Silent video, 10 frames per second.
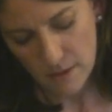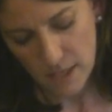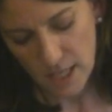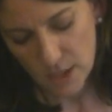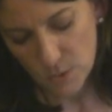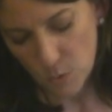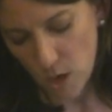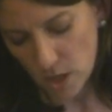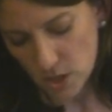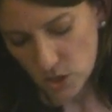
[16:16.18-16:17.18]
The kids would
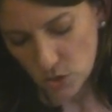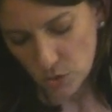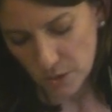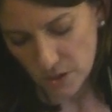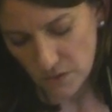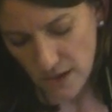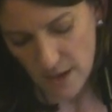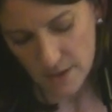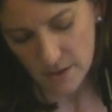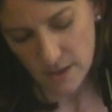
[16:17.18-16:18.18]
walk to school with their
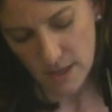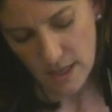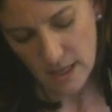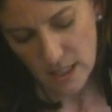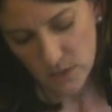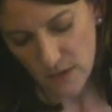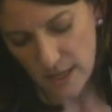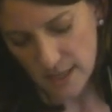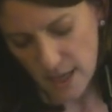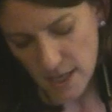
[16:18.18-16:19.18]
father, his
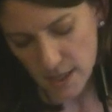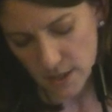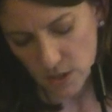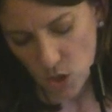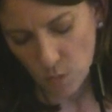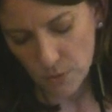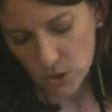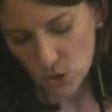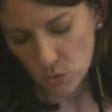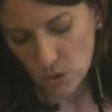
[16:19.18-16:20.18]
vacant eyes an
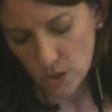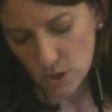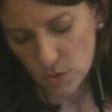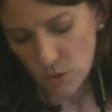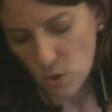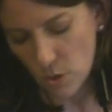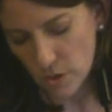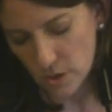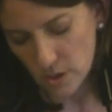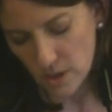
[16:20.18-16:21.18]
open door to a
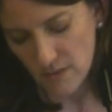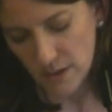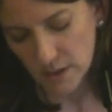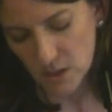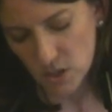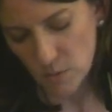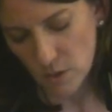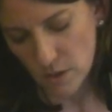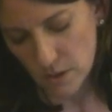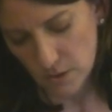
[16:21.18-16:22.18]
corridor of endless
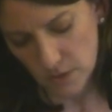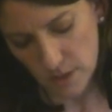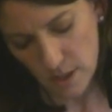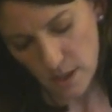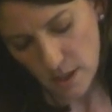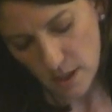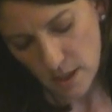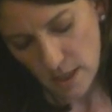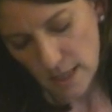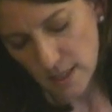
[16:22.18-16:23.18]
tomorrows.
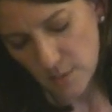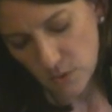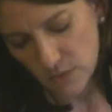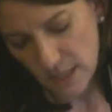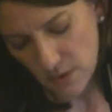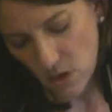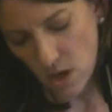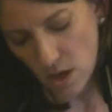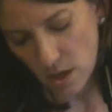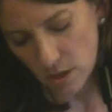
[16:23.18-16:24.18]
As they moved down the
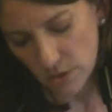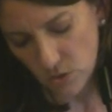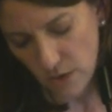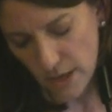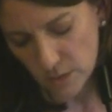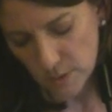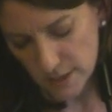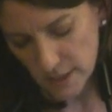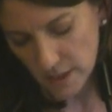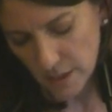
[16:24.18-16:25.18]
hall, the crowd
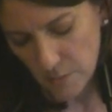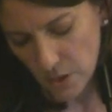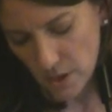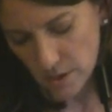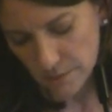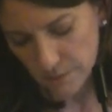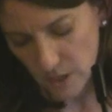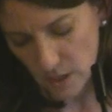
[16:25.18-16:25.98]
would subtly part.